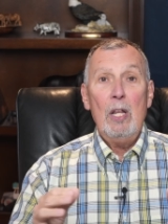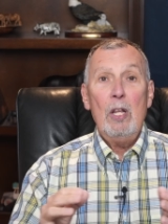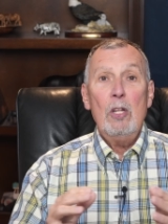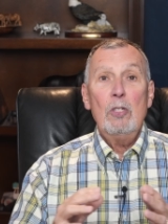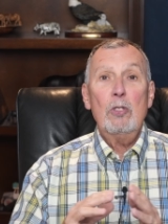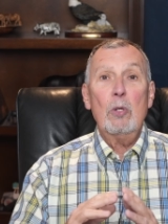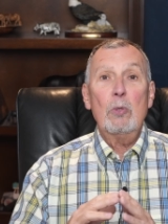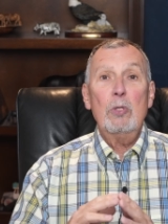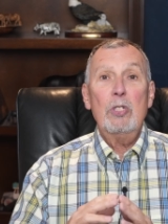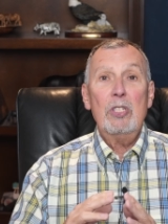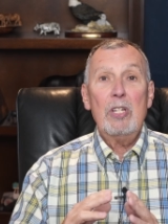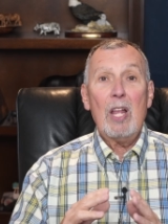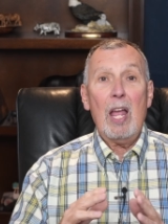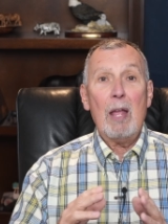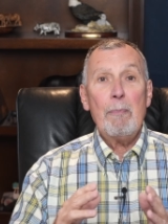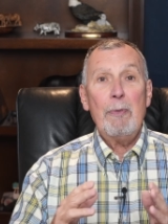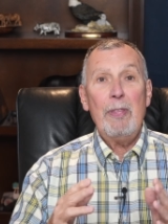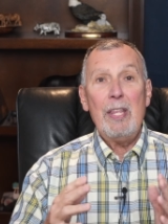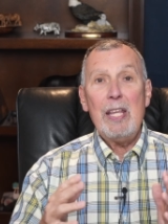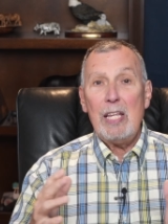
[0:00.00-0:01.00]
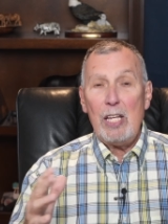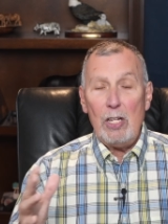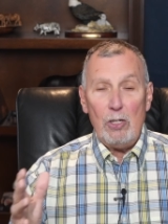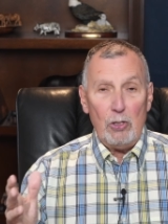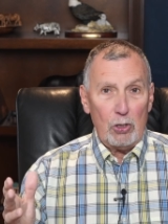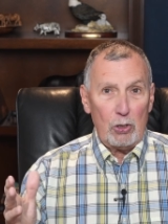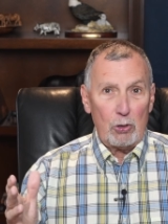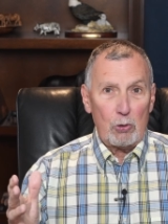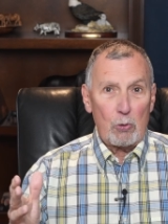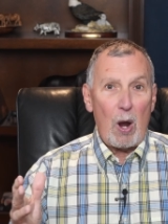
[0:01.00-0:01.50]
So stop thinking
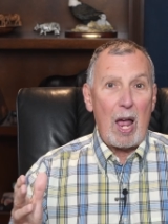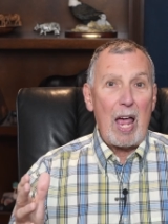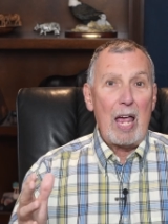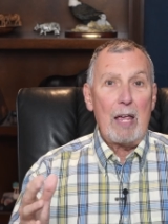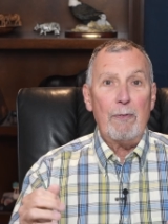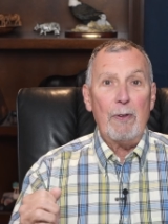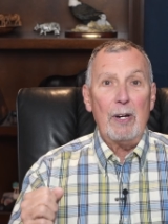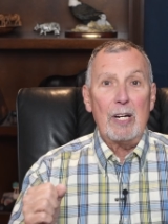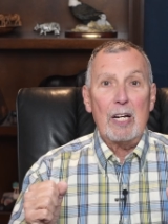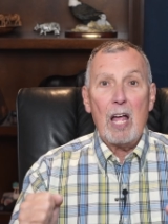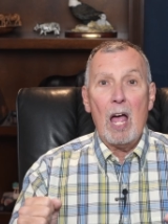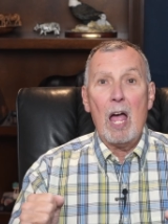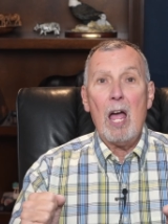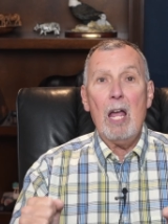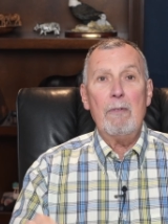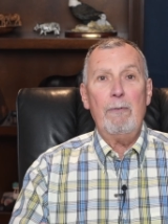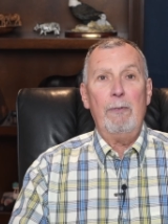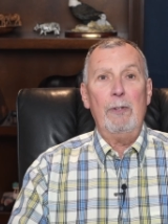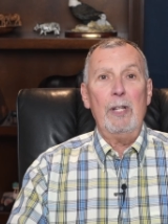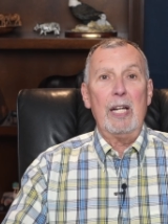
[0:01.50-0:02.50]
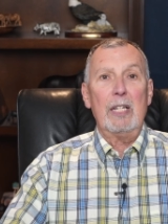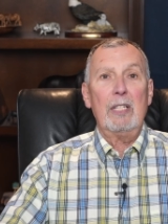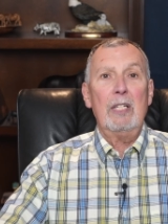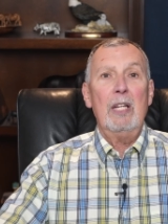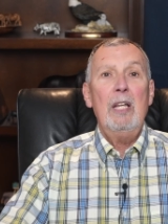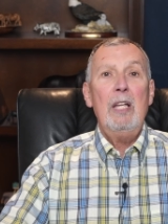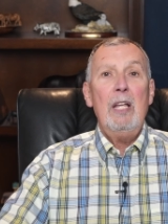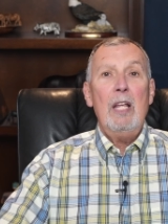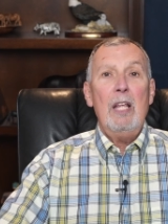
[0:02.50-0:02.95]
strife and conflict.